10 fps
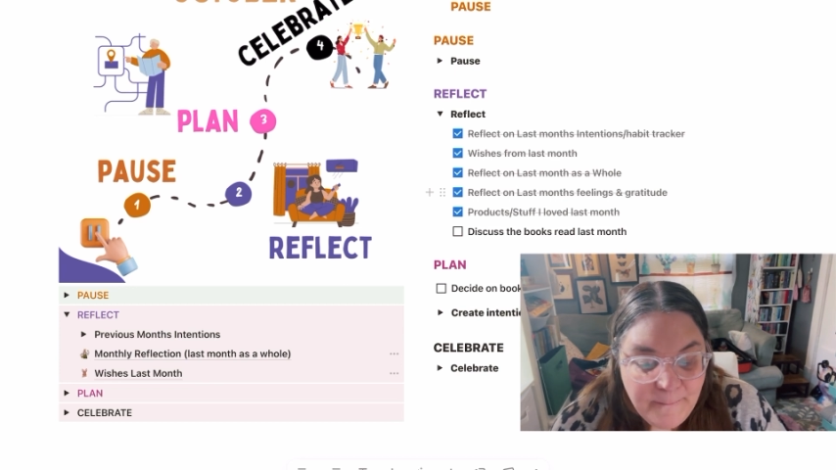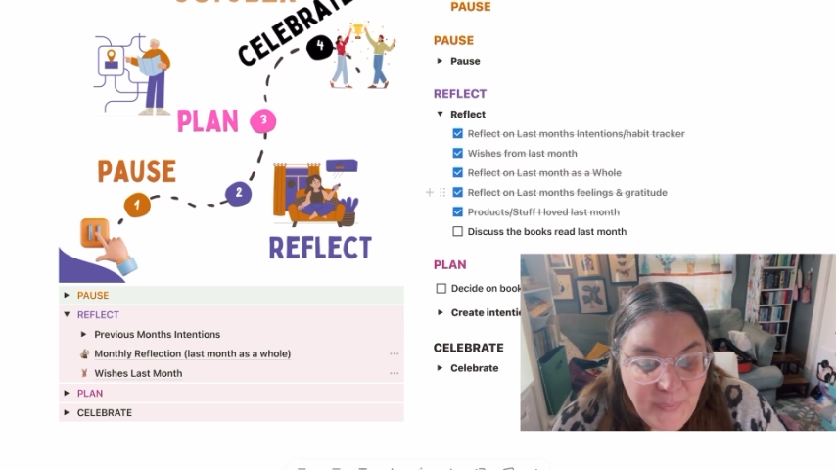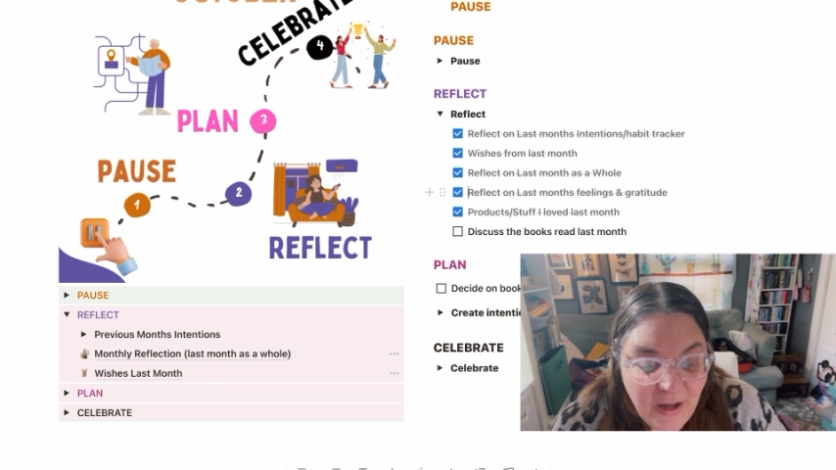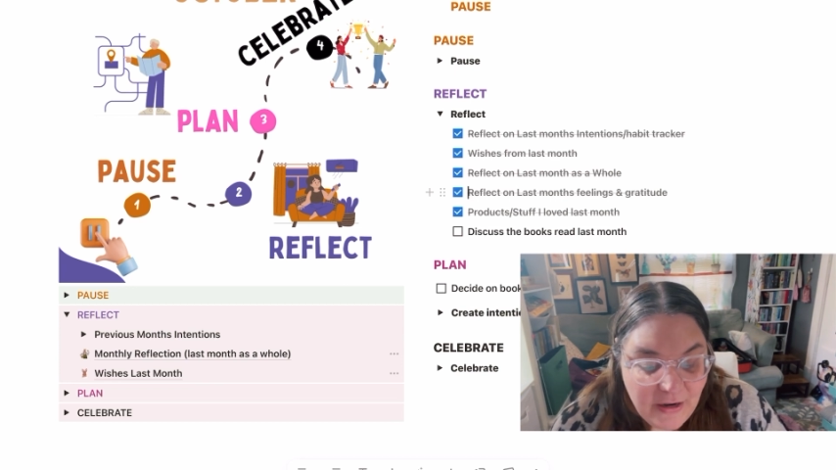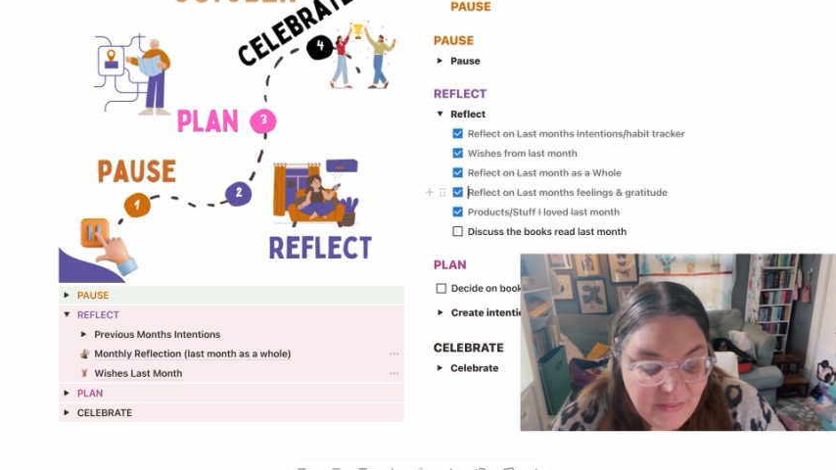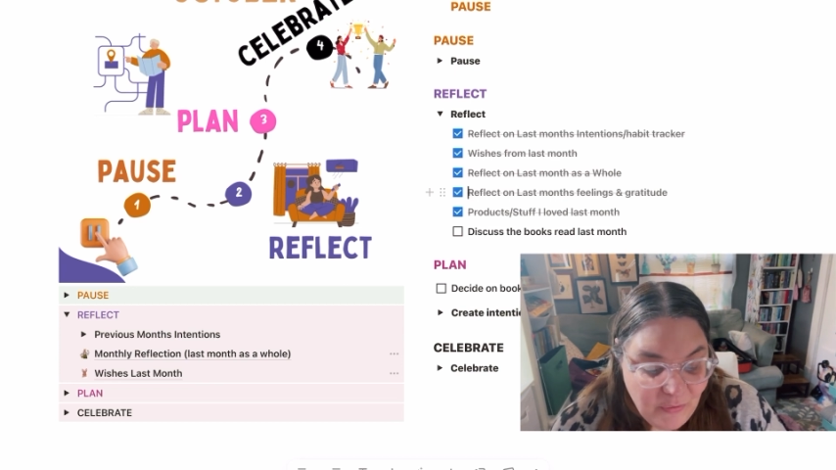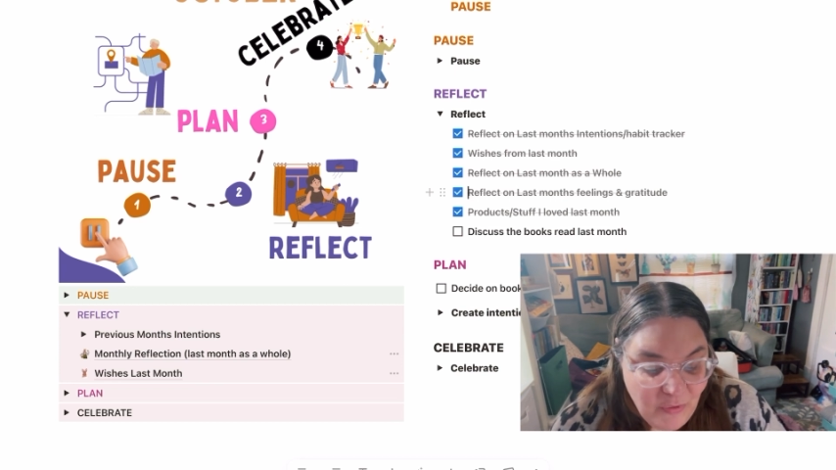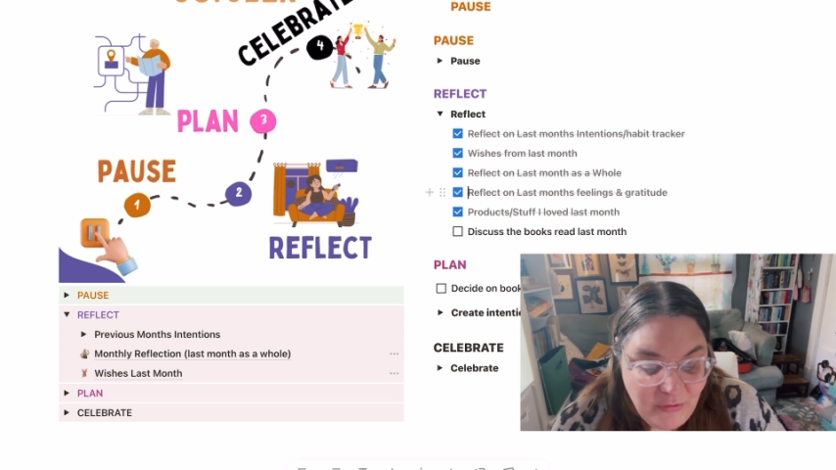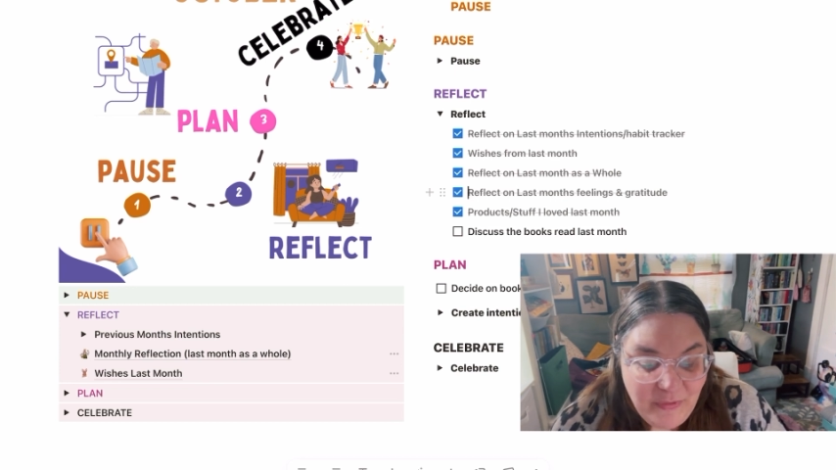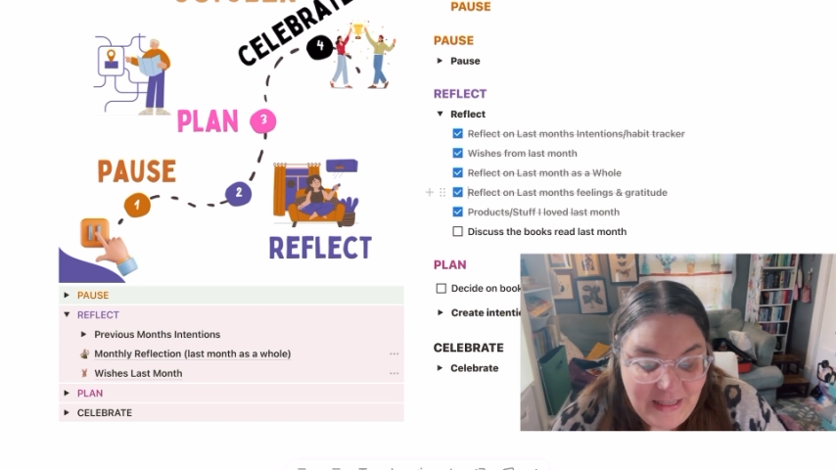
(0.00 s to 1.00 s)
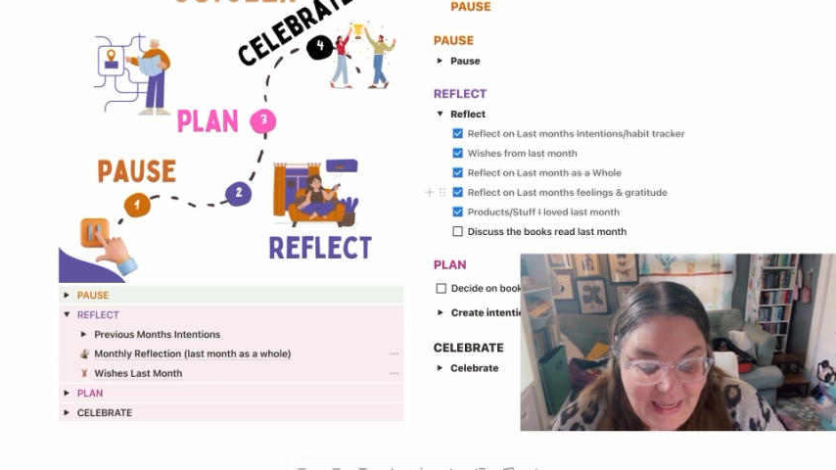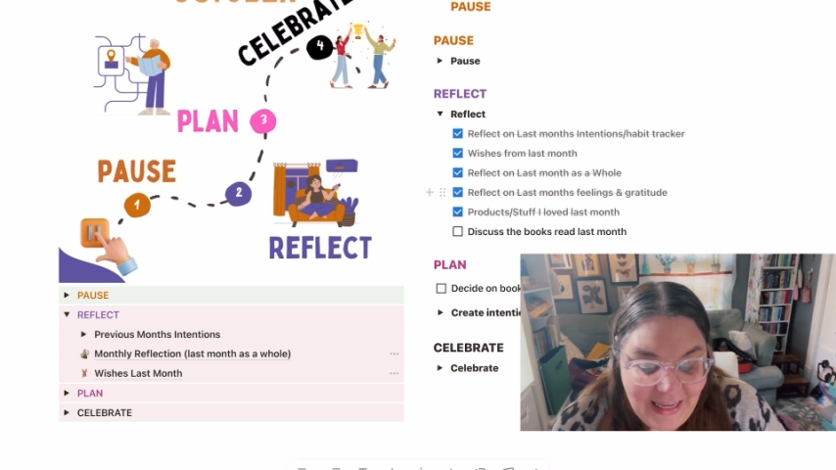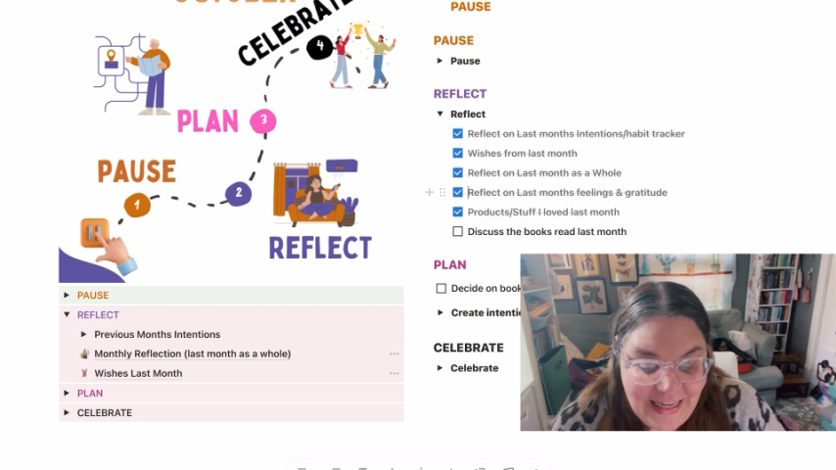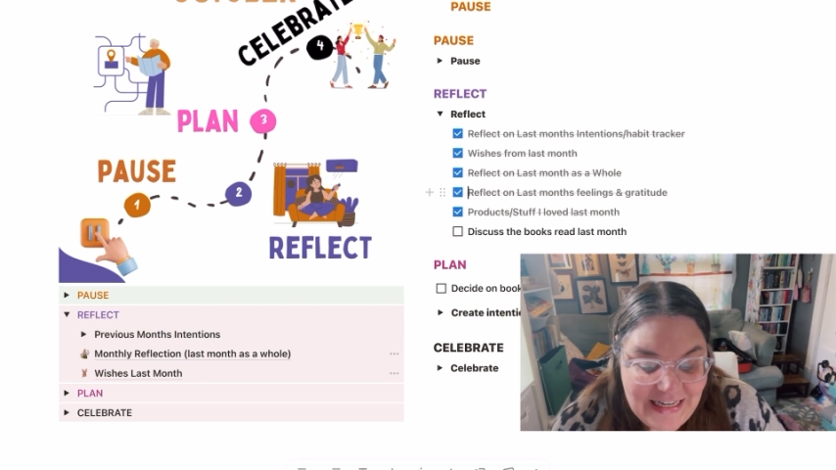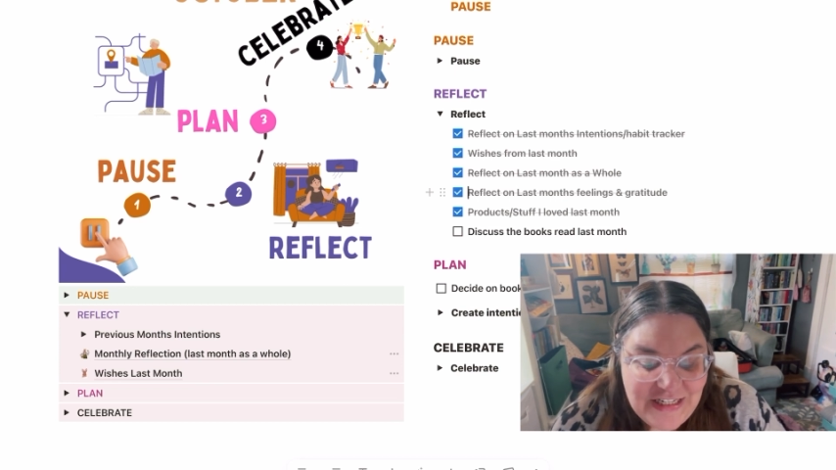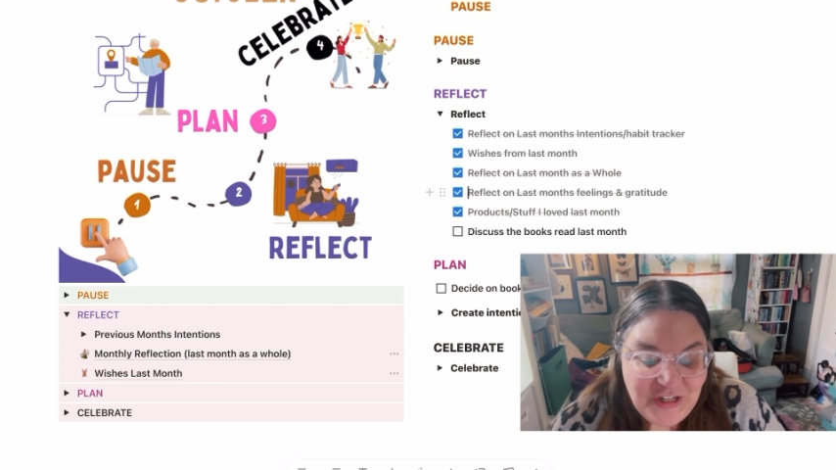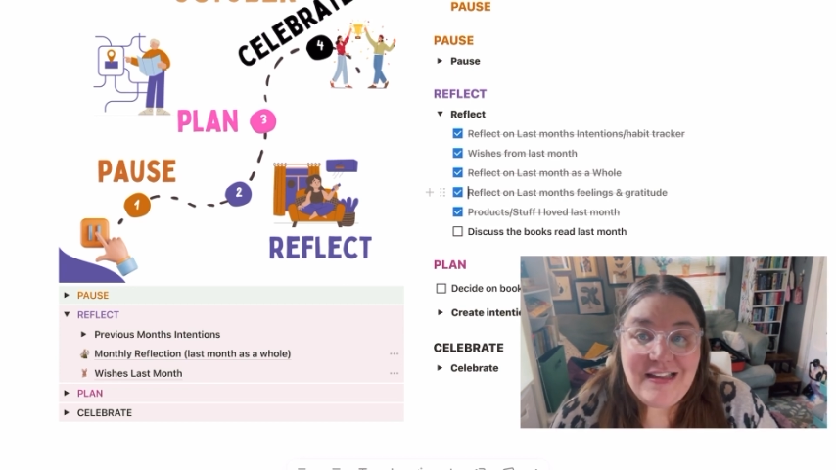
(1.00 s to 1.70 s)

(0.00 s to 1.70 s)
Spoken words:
But the one we can do